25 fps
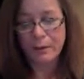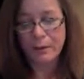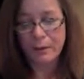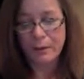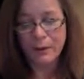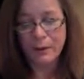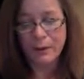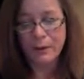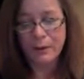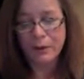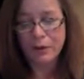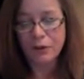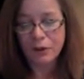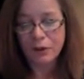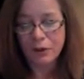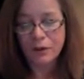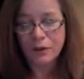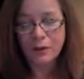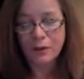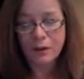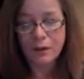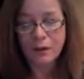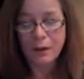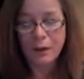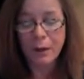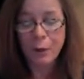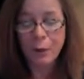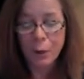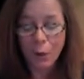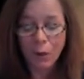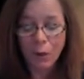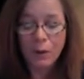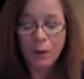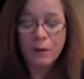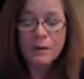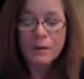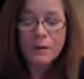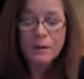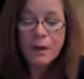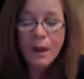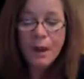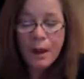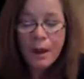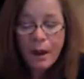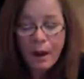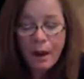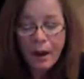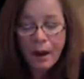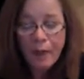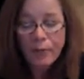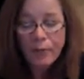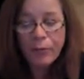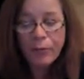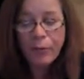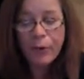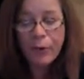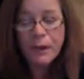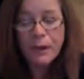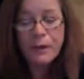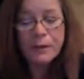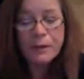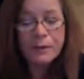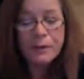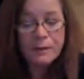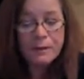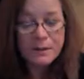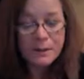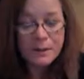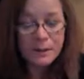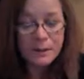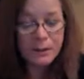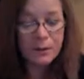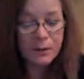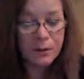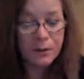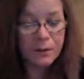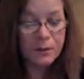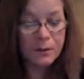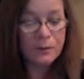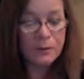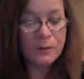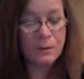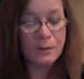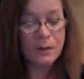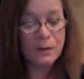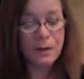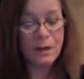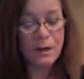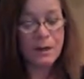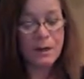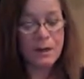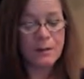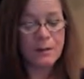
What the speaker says: It works every single time.